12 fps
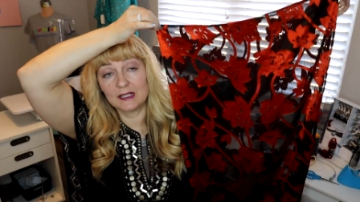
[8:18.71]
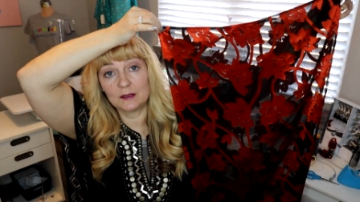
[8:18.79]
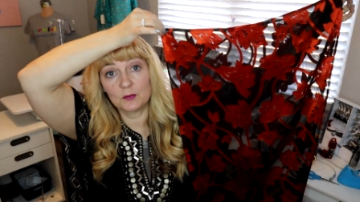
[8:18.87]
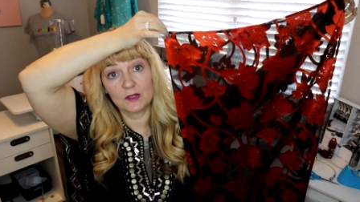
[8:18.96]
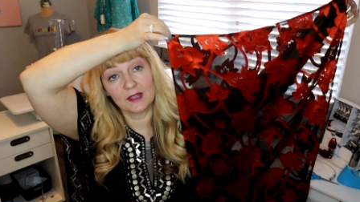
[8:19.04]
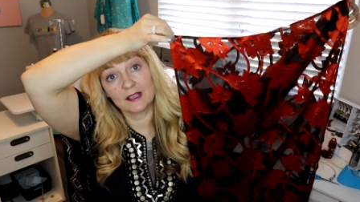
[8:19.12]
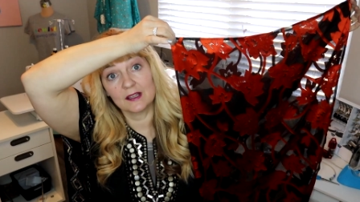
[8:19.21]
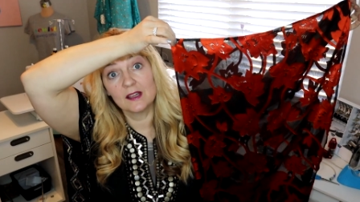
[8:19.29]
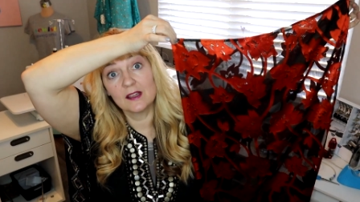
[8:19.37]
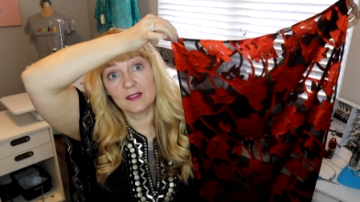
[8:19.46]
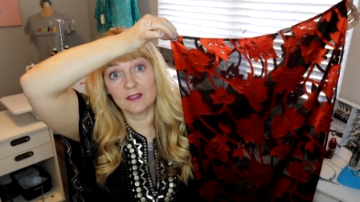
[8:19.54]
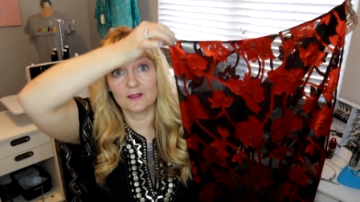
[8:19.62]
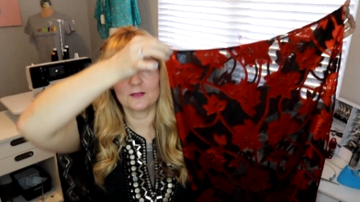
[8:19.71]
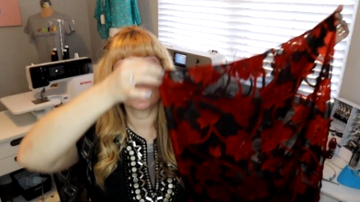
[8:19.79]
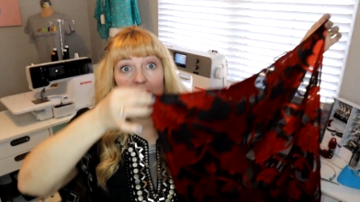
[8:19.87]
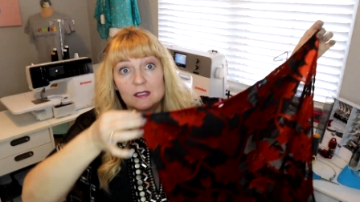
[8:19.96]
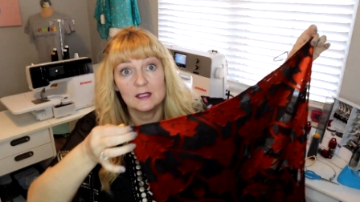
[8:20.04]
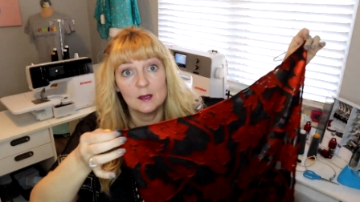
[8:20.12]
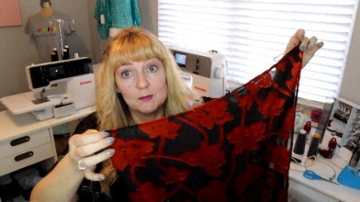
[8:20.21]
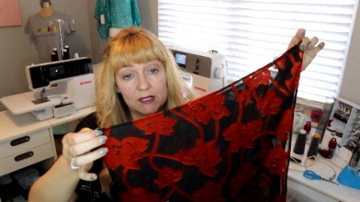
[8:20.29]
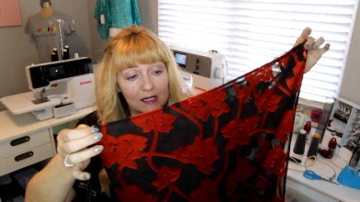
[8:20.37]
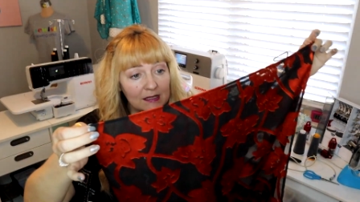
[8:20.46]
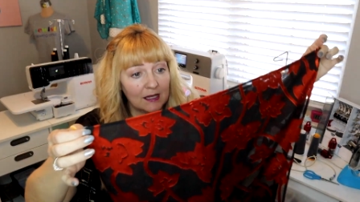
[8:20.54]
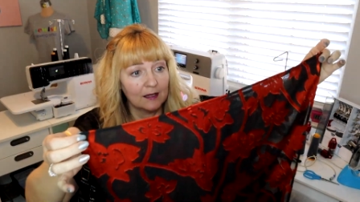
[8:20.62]
want to end up with like the front
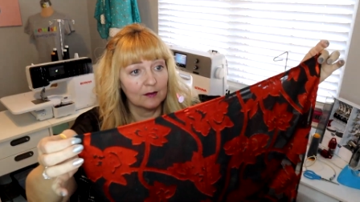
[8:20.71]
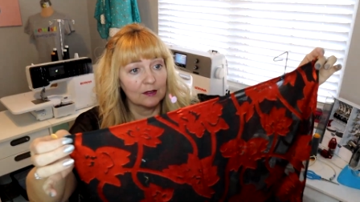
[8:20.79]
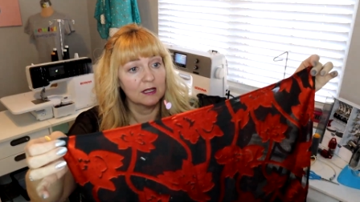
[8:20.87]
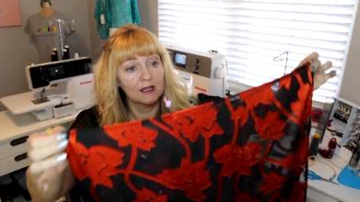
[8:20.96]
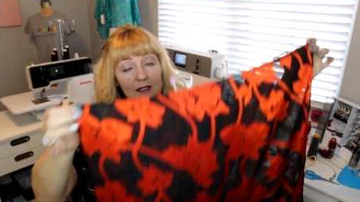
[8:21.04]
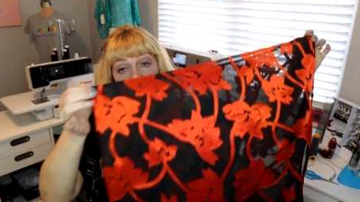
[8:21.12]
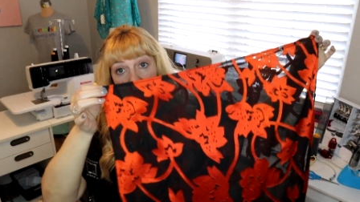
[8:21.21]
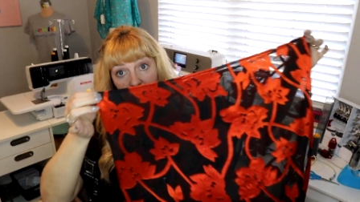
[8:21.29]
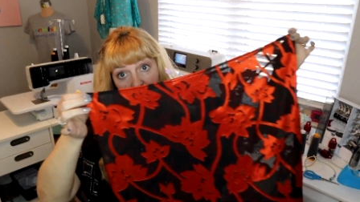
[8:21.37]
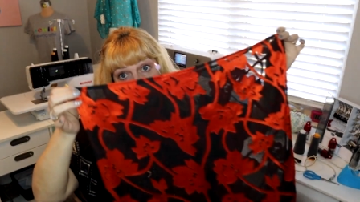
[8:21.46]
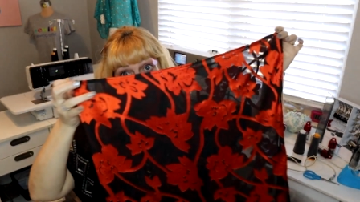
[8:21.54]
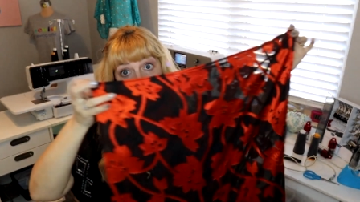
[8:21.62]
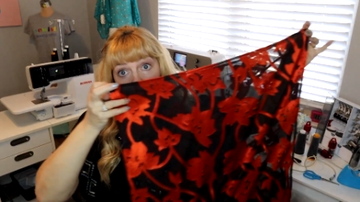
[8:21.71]
upside down. So you just